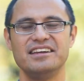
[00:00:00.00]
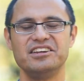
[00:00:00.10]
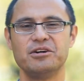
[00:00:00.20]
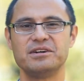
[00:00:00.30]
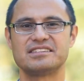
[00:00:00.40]

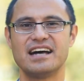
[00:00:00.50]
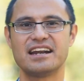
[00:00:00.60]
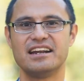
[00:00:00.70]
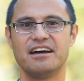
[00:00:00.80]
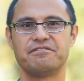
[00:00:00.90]
You know, it's
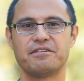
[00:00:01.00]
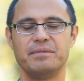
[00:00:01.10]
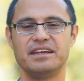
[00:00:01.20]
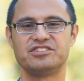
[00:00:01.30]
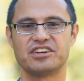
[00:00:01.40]
not enough for
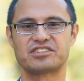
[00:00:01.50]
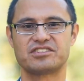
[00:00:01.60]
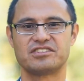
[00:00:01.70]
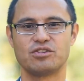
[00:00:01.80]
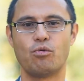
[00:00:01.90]
me just
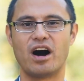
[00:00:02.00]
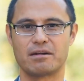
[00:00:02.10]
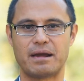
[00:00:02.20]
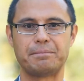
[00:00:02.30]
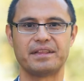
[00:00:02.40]
to
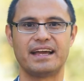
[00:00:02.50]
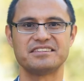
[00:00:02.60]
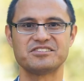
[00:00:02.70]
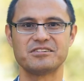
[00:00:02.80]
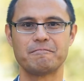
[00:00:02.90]
water my
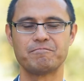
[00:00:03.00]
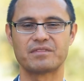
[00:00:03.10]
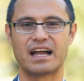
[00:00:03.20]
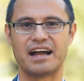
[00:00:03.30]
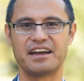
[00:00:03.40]
plants.
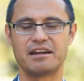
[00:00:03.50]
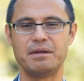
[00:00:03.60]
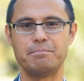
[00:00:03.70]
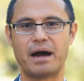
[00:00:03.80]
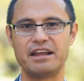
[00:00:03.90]
I got to
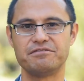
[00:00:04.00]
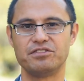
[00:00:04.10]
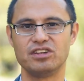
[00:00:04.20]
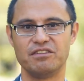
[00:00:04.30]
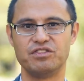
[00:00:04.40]
be
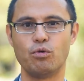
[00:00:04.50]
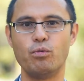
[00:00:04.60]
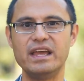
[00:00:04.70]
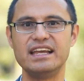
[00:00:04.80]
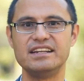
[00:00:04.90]
mindful of the
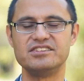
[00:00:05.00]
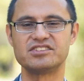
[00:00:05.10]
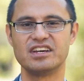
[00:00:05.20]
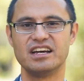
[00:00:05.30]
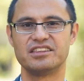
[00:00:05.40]

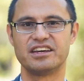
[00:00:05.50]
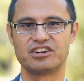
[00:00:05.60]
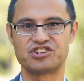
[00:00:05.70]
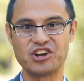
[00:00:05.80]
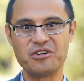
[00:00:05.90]
weeds that are
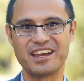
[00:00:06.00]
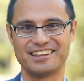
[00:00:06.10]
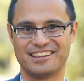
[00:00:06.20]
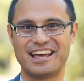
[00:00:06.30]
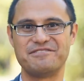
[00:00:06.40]
choking
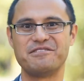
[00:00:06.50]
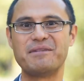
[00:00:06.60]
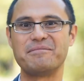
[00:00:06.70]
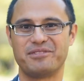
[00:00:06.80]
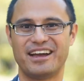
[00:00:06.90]
the life of
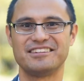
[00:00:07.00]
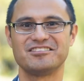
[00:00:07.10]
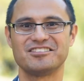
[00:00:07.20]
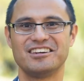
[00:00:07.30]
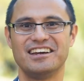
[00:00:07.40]
my plants.